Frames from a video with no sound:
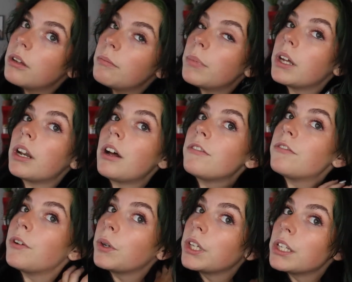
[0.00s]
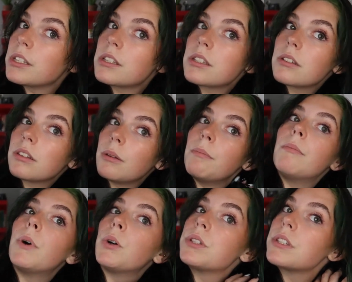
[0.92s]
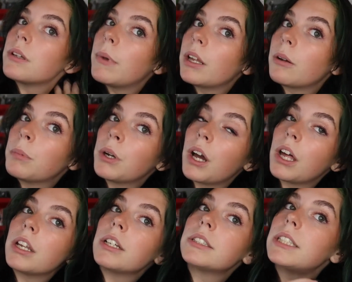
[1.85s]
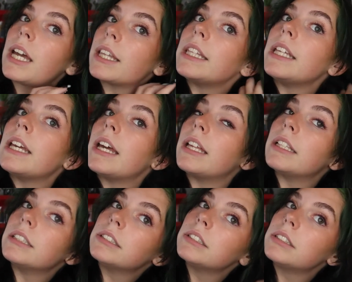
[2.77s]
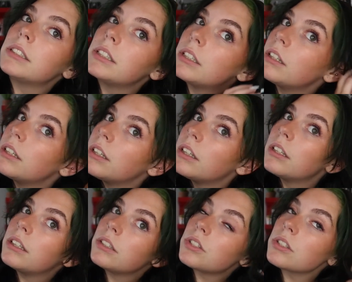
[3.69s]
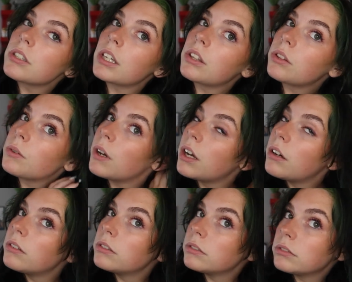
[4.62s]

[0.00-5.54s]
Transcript: but I'll focus the most amount of product at the ends and just like throughout.